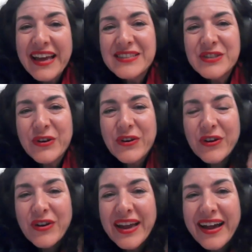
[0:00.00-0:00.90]

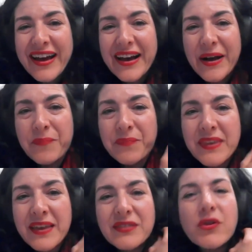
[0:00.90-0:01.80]
So, um,
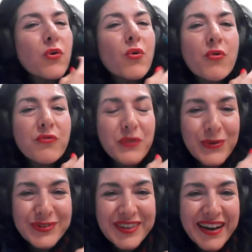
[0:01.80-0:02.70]
not all
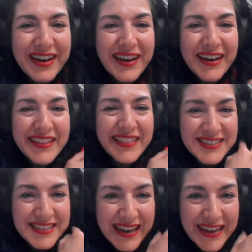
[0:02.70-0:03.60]
views are the
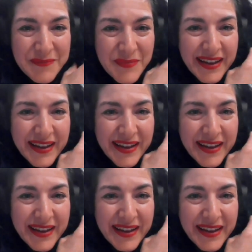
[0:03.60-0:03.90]
same.